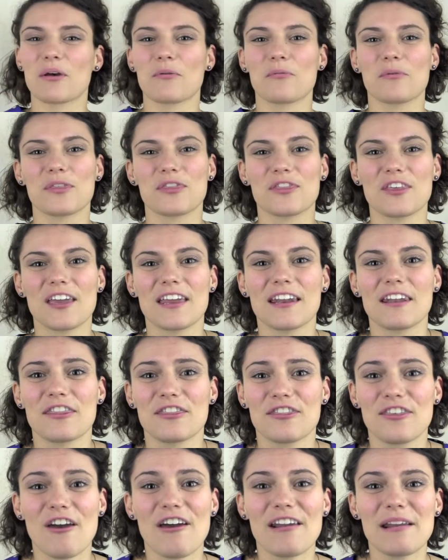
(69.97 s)

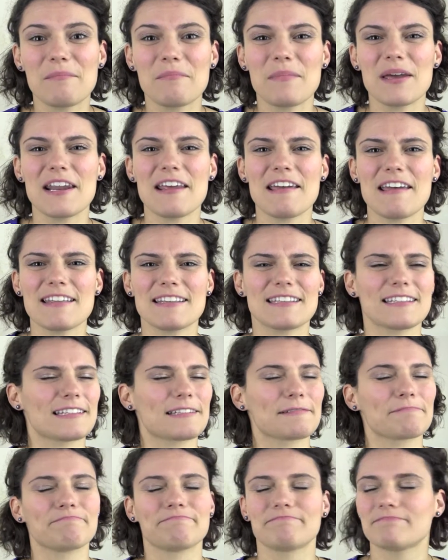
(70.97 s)
within 30
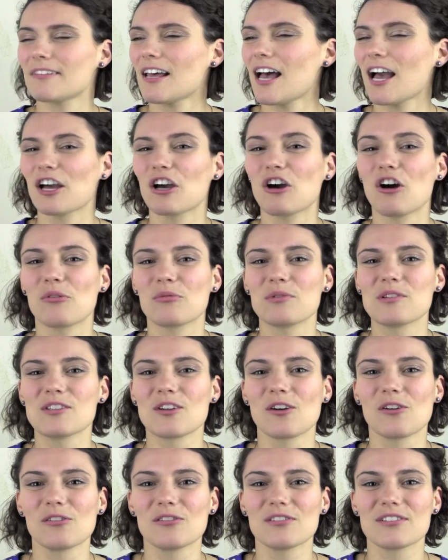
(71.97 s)
minutes, I got
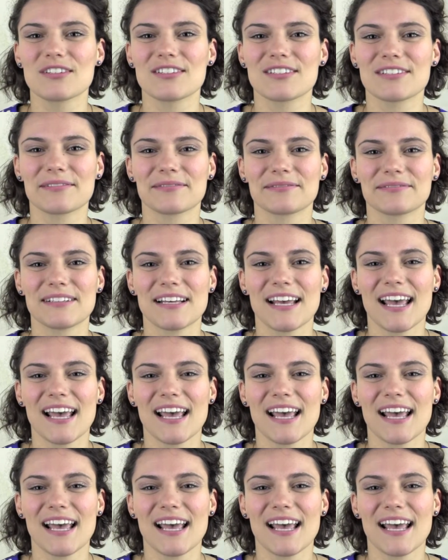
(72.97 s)
results.